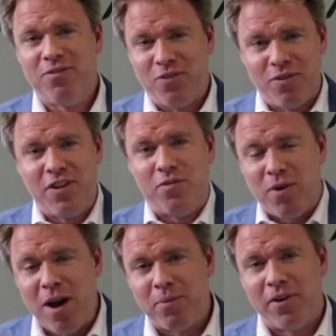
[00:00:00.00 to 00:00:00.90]
for these
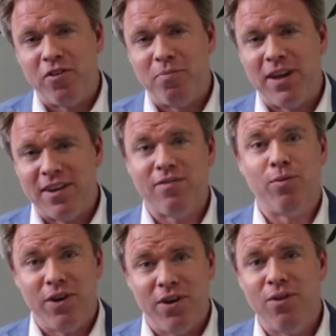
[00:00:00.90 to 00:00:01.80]
properties, because
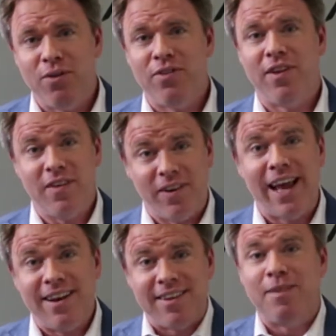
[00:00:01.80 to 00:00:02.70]
everyone knows that their
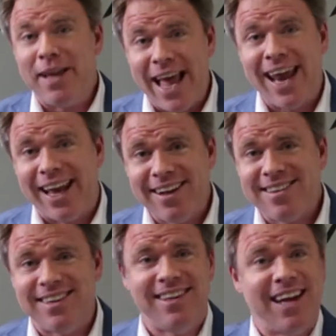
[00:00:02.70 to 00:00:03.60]
land is going to be
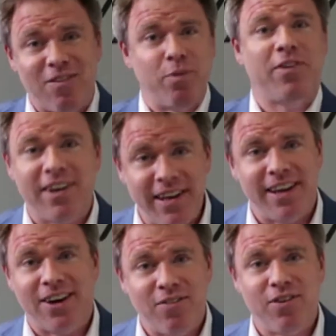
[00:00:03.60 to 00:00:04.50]
annexed and the government's going to take
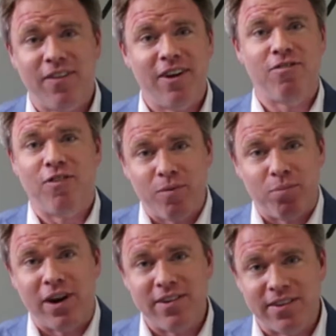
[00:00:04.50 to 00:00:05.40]
it over, and therefore the
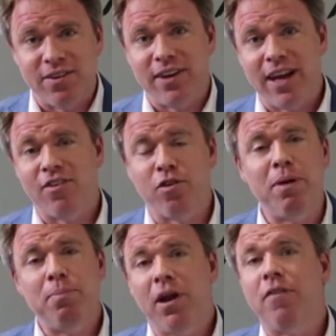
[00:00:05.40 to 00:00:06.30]
prices go down. So
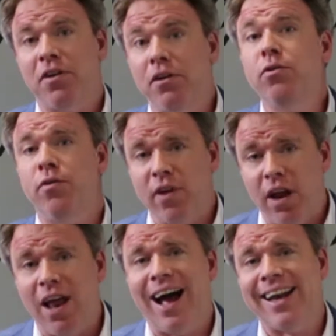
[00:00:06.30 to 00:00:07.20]
people often lose a
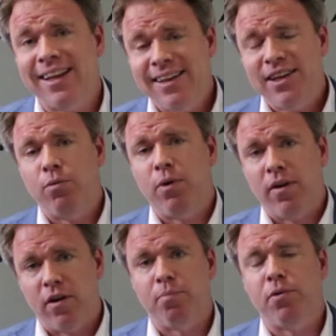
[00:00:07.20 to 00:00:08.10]
lot when
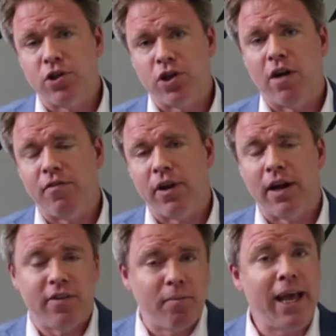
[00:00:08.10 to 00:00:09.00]
they're pushed off their
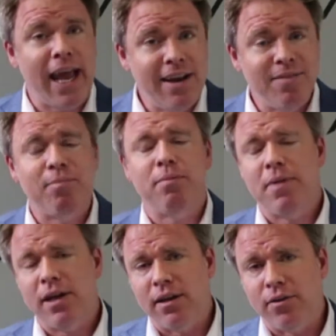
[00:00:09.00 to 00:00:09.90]
land. Some gain, but
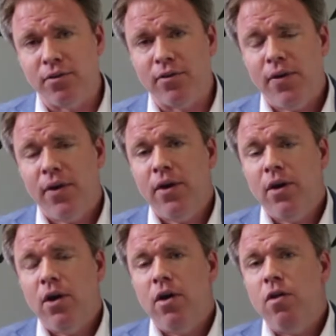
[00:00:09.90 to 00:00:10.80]
many lose.
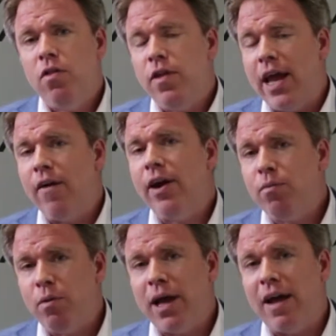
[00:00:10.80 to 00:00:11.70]
The area
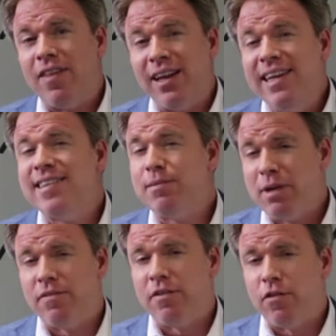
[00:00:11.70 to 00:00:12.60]
where we had the least amount of